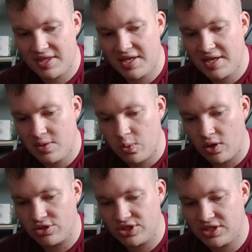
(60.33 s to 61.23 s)
the
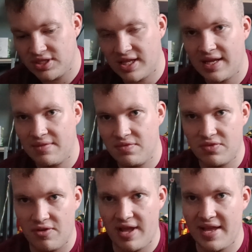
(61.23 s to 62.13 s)
wands into like
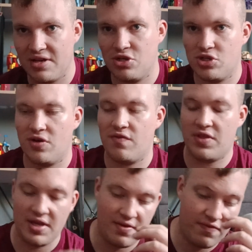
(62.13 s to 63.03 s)
each of
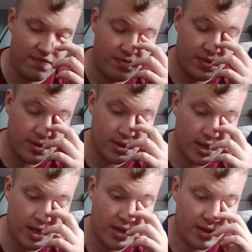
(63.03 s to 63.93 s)
the
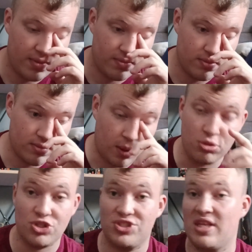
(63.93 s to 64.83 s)
I'm just
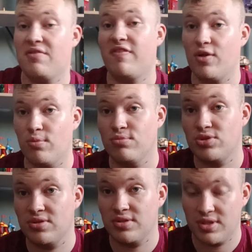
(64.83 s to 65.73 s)
gonna say the films,
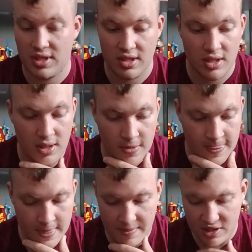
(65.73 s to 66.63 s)

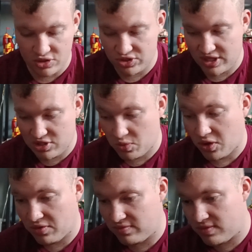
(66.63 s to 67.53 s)
because these are what
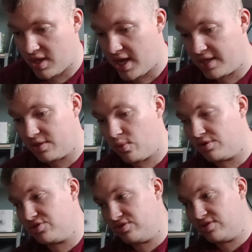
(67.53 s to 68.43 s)

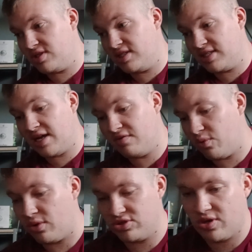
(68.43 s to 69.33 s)
the design of the
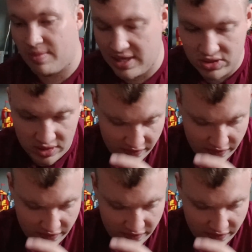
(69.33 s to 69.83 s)
wands are based on the